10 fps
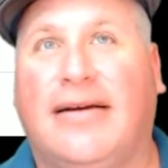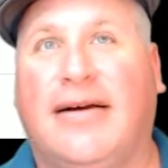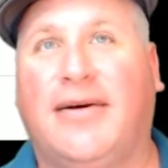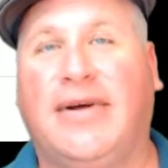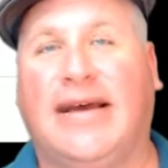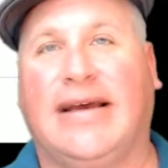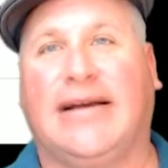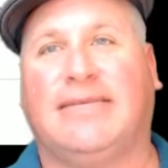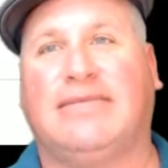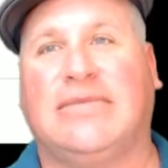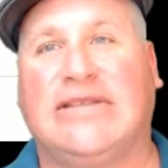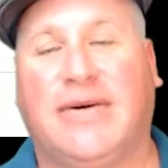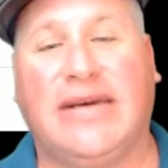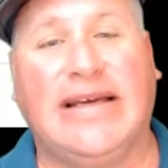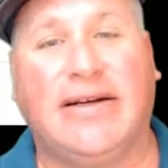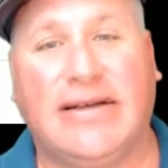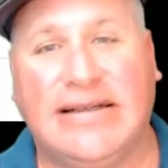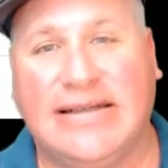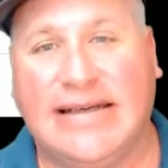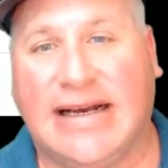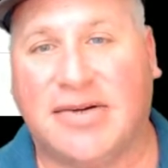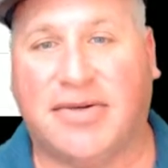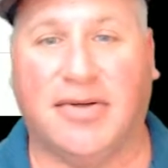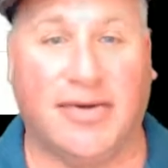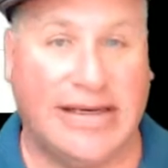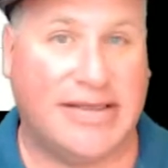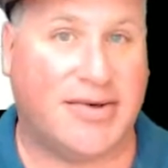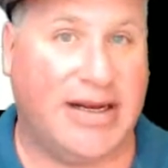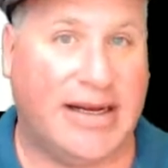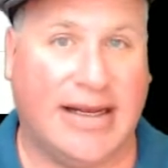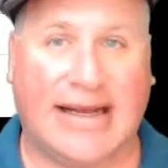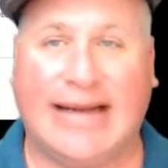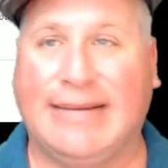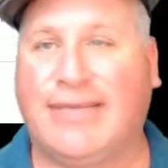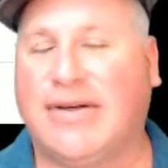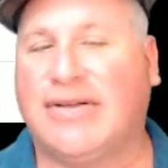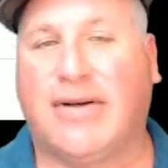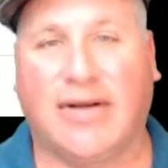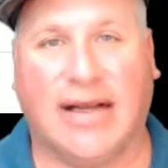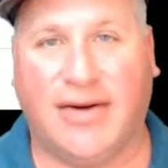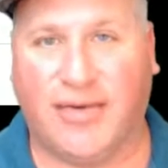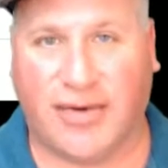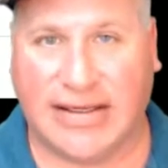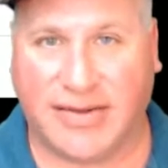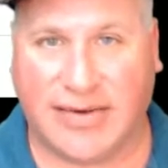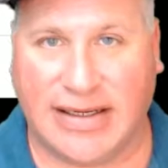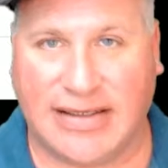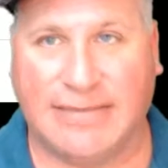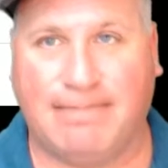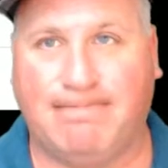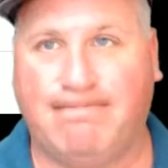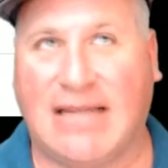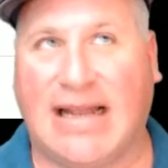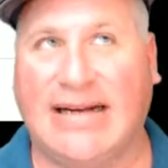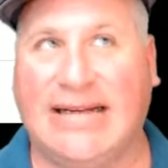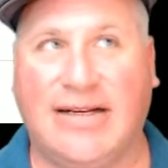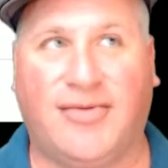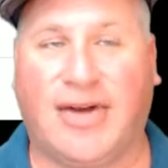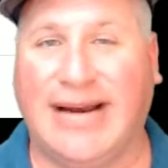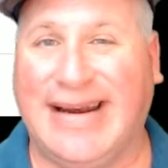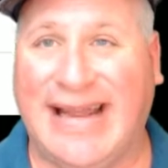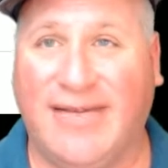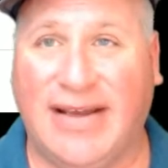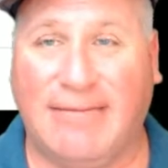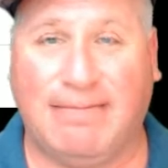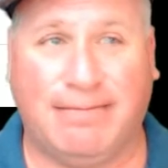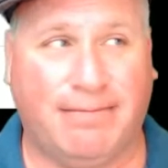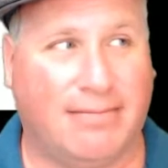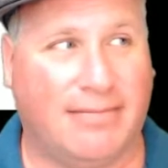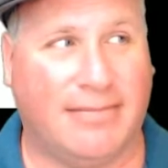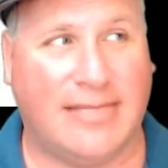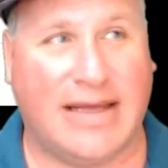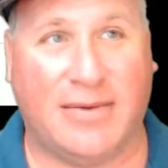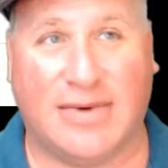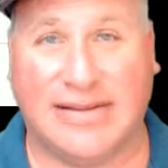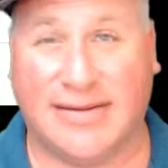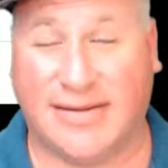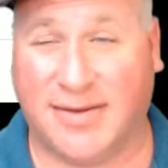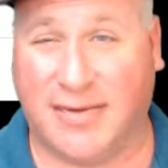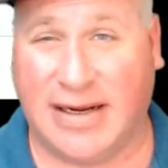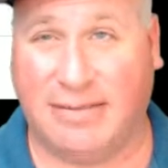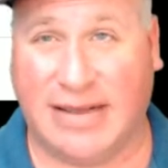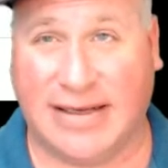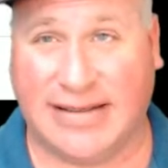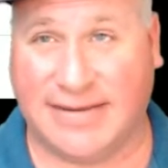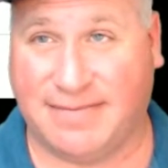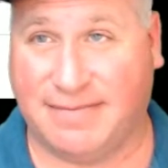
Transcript: Okay. So here is the actual green screen I got. There's all kind of green screens. I did try navy. That wasn't so great because